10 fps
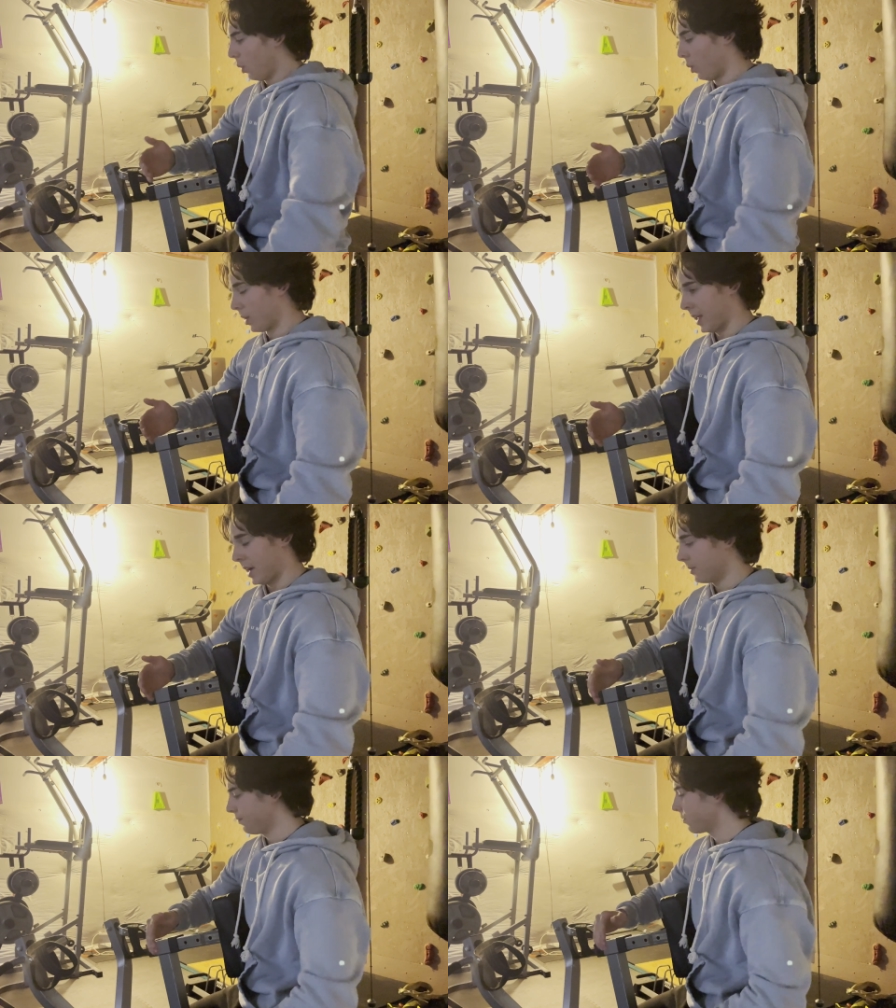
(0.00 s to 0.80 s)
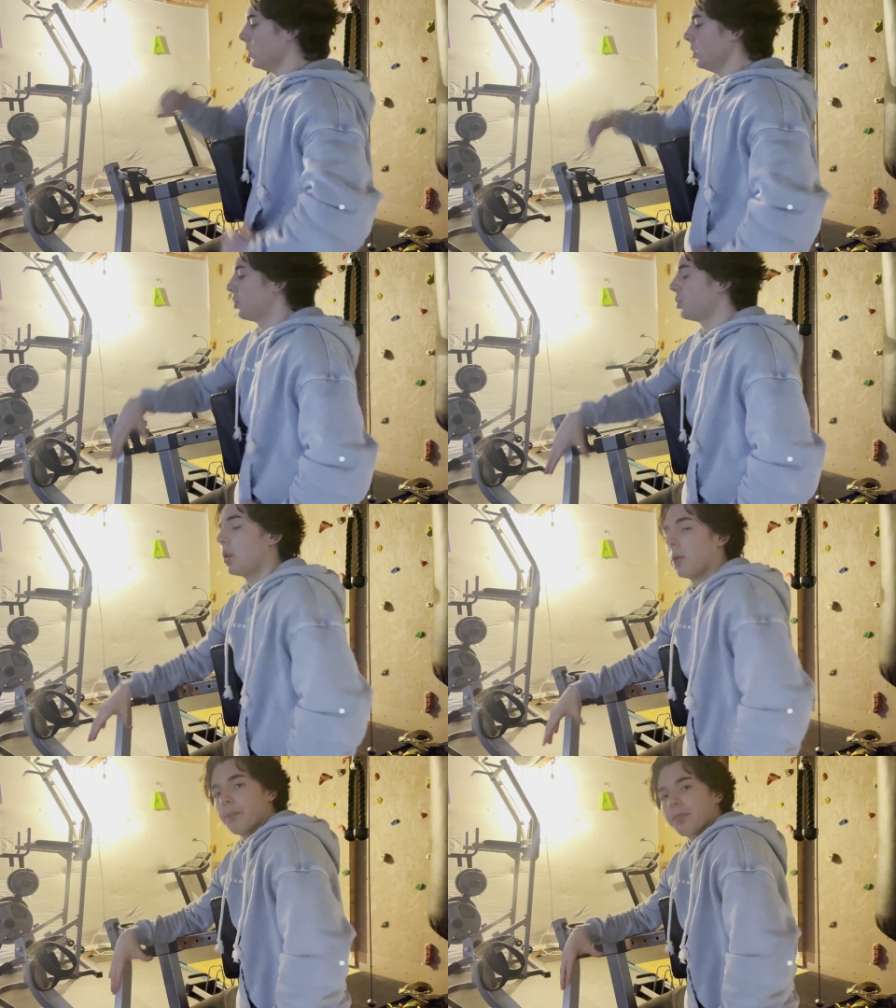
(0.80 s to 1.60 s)
workout.
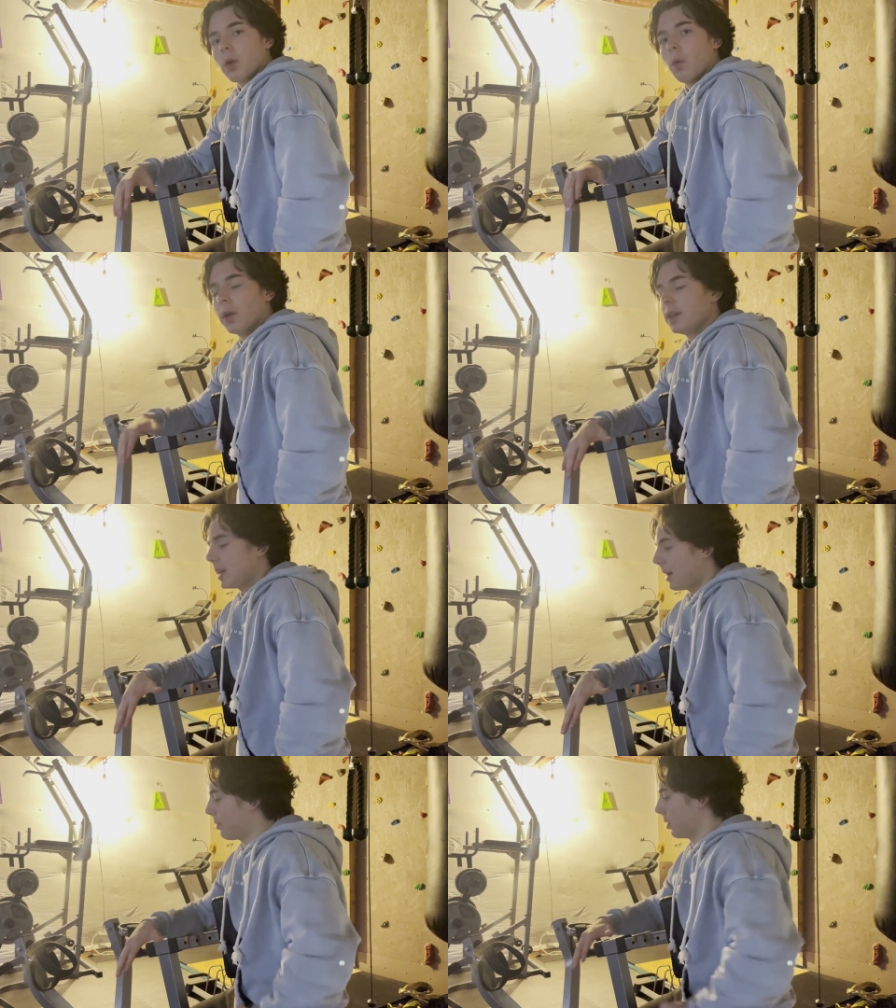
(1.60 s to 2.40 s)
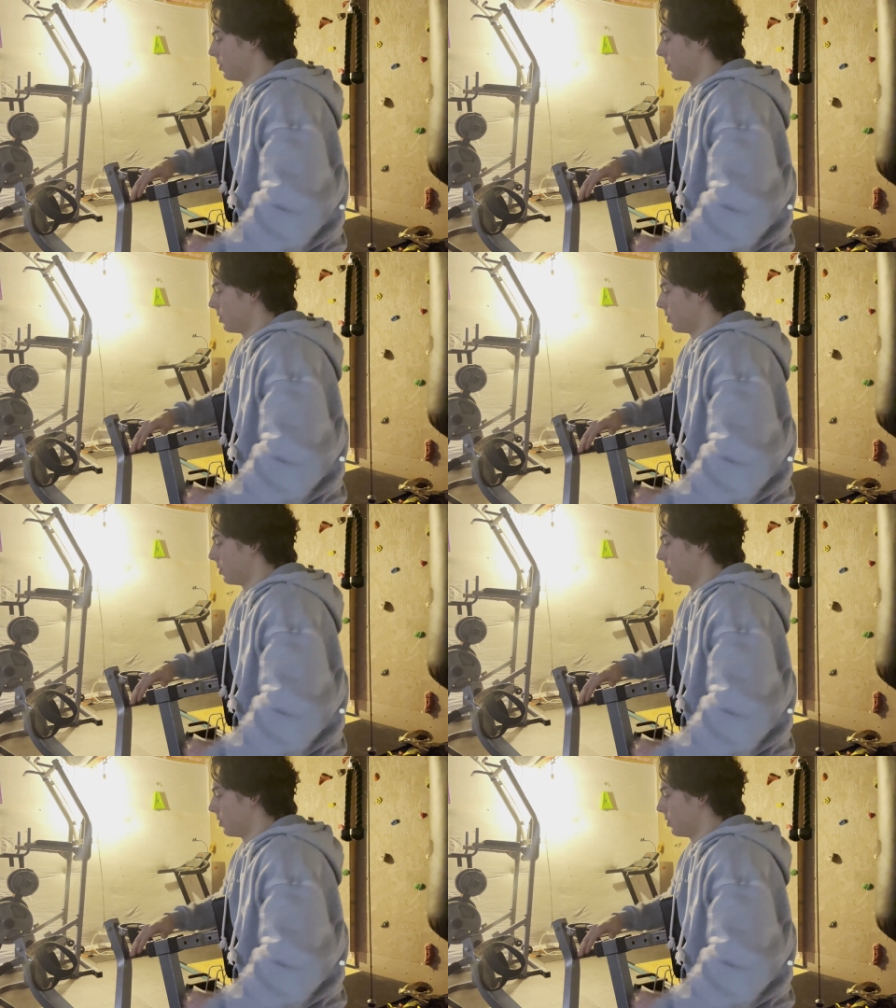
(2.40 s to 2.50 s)
So what a tempo